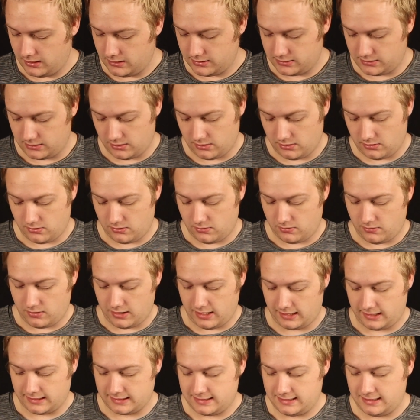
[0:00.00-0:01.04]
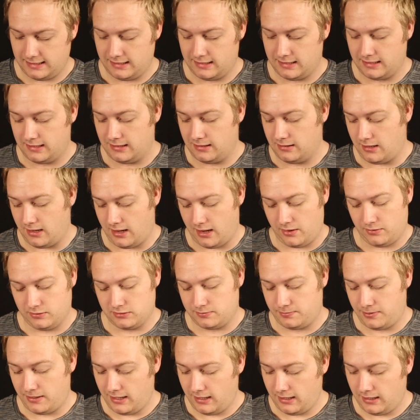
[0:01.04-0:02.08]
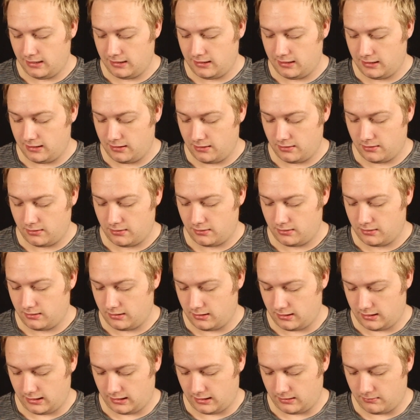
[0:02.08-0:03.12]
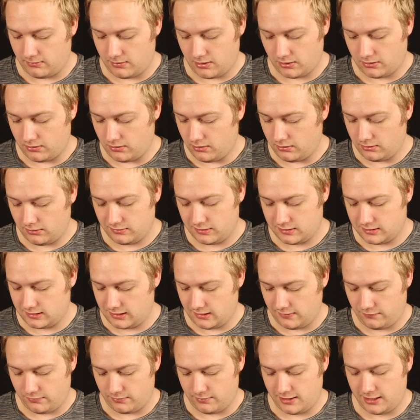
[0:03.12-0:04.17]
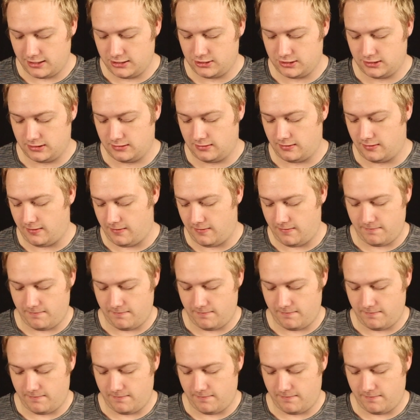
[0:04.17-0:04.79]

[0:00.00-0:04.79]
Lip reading: So I can see that I was paid here. I can mark all of this information.